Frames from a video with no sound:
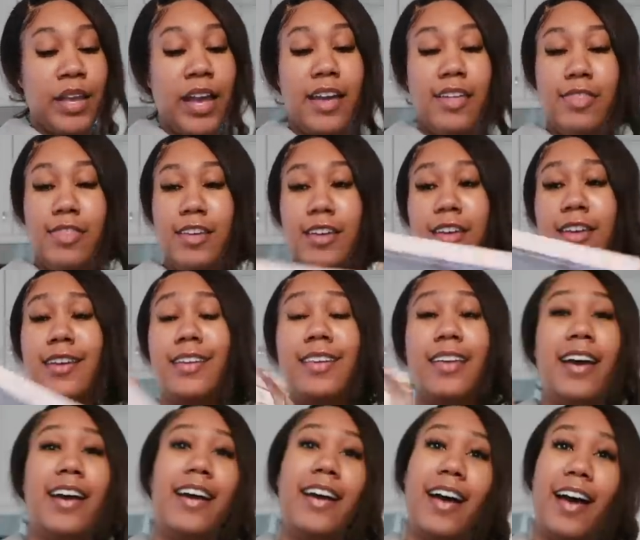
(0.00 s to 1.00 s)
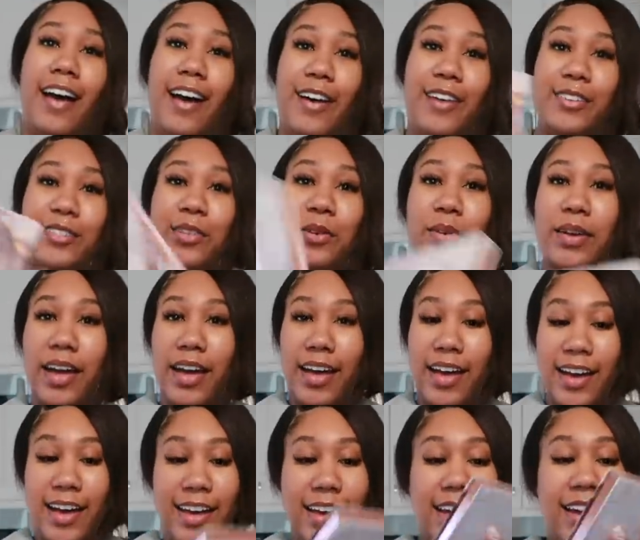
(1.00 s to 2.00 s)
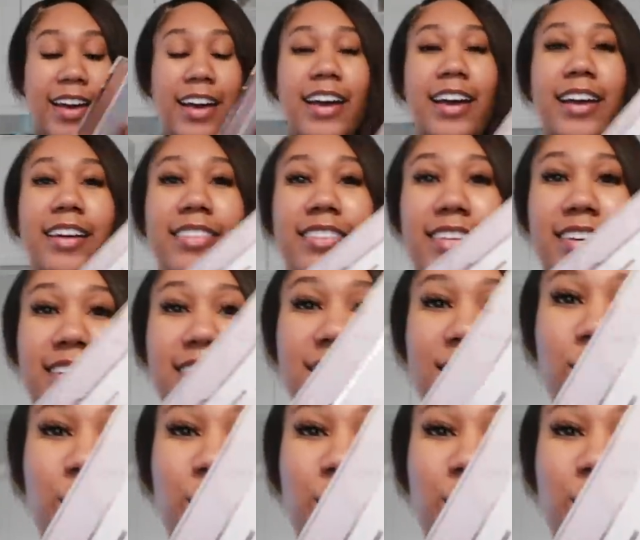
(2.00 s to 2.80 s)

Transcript: And then I also got this